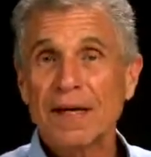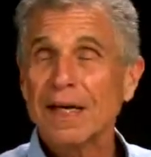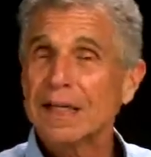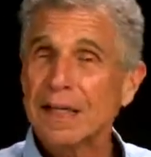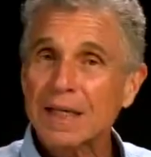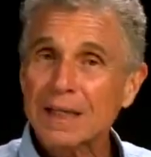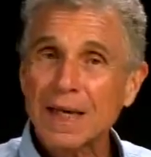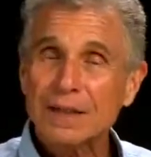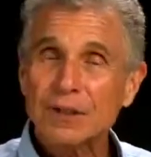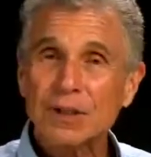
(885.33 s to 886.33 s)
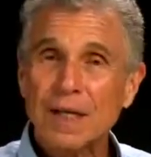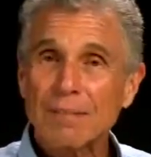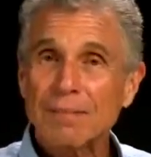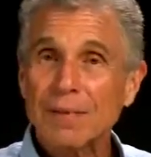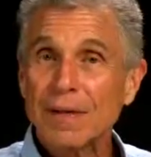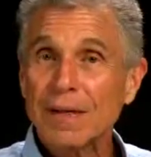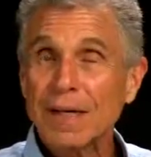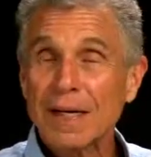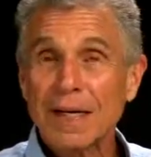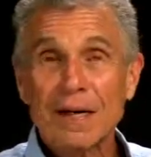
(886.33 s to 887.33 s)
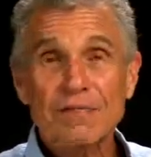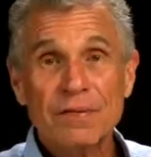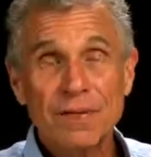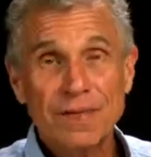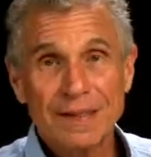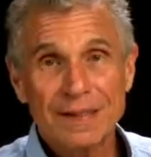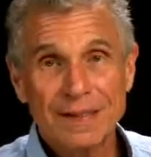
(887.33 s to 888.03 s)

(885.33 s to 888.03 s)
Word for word: and they cannot stop efforting.